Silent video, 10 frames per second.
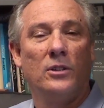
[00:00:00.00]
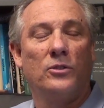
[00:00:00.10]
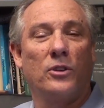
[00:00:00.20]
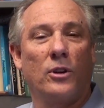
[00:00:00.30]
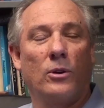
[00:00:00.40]

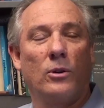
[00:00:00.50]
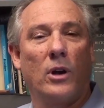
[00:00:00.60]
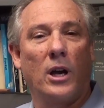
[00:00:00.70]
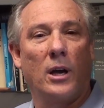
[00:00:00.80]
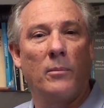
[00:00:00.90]

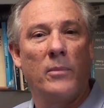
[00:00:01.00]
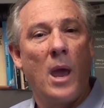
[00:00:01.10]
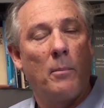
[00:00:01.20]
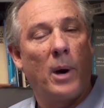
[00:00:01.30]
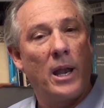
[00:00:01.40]
So,
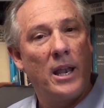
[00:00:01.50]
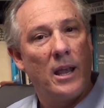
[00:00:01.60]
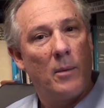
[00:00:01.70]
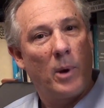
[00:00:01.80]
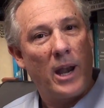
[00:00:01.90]
but
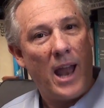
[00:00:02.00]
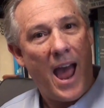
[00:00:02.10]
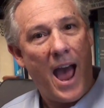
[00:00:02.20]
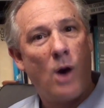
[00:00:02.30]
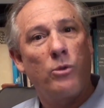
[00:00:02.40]

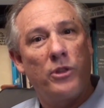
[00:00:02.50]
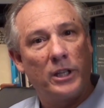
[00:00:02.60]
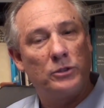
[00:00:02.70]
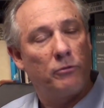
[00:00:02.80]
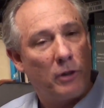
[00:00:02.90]
how
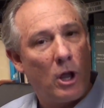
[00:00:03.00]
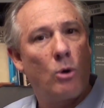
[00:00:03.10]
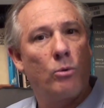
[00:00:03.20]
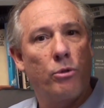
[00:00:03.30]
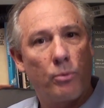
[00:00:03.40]
things
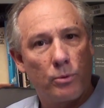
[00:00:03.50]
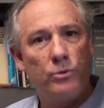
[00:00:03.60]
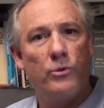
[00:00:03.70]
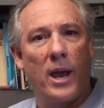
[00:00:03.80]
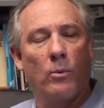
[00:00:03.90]
flow
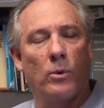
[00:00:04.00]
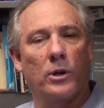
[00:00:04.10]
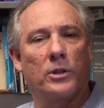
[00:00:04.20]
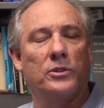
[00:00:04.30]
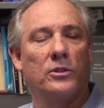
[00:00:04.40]
through
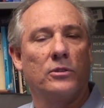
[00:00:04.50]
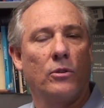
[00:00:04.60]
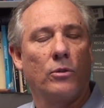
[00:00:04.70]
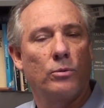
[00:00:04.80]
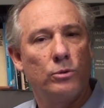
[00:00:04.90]
networks,
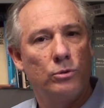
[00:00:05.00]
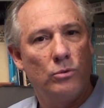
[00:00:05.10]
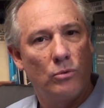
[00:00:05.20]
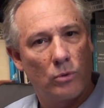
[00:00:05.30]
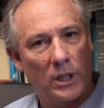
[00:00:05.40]
through
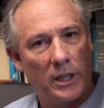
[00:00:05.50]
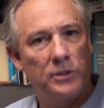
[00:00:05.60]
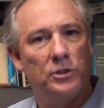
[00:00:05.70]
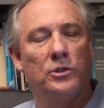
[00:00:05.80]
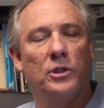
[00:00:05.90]

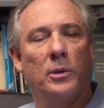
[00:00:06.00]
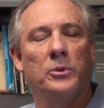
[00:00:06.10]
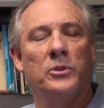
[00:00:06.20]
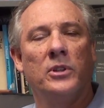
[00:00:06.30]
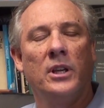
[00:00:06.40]

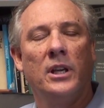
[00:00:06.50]
relationships,